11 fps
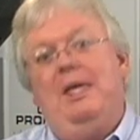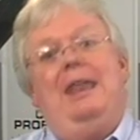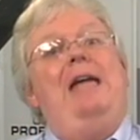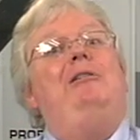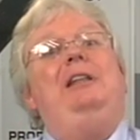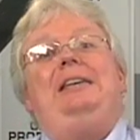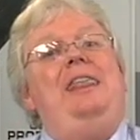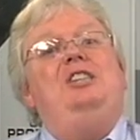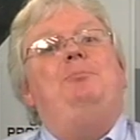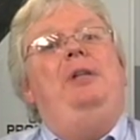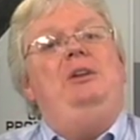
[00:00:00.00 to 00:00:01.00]
And I really can't
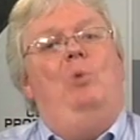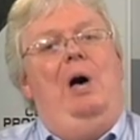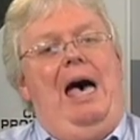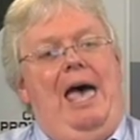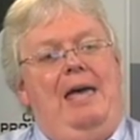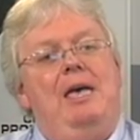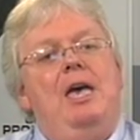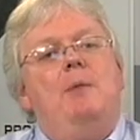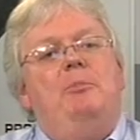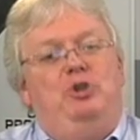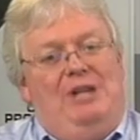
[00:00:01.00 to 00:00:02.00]
explain why,
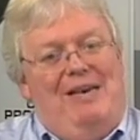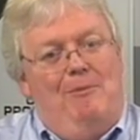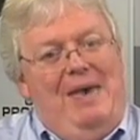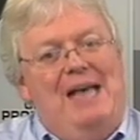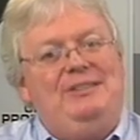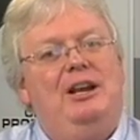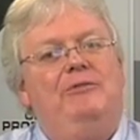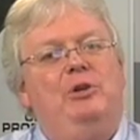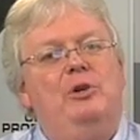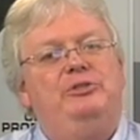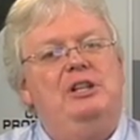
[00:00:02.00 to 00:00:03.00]
but you can have a mass
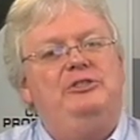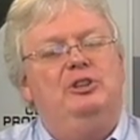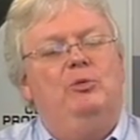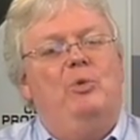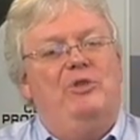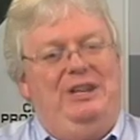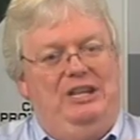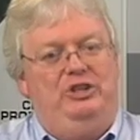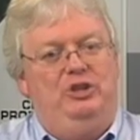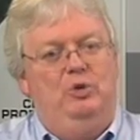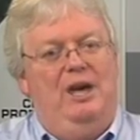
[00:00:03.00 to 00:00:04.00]
airflow sensor with an
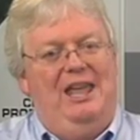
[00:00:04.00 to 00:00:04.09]
issue